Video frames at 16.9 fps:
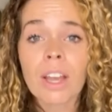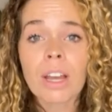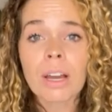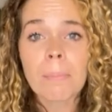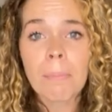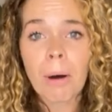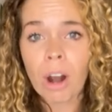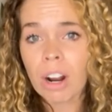
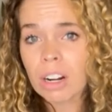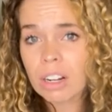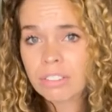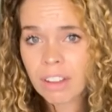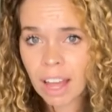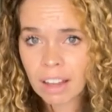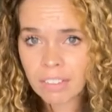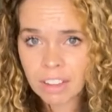Part of
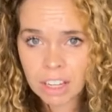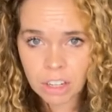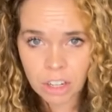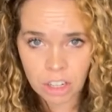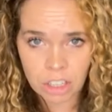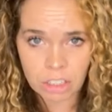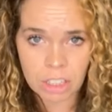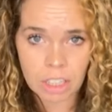having
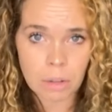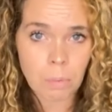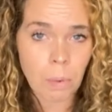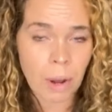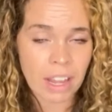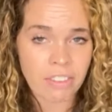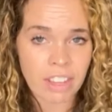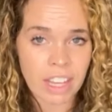curly,
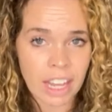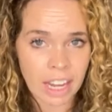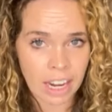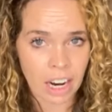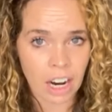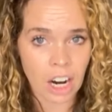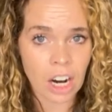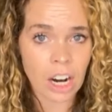wavy
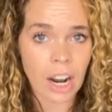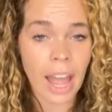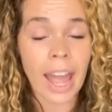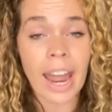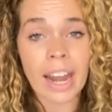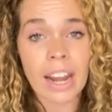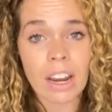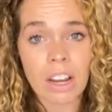hair
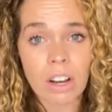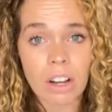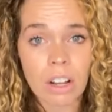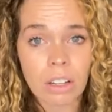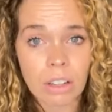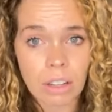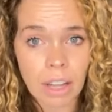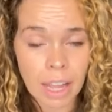and
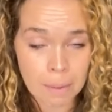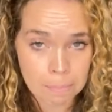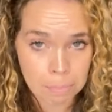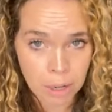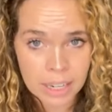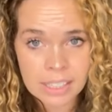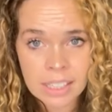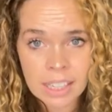
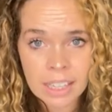embracing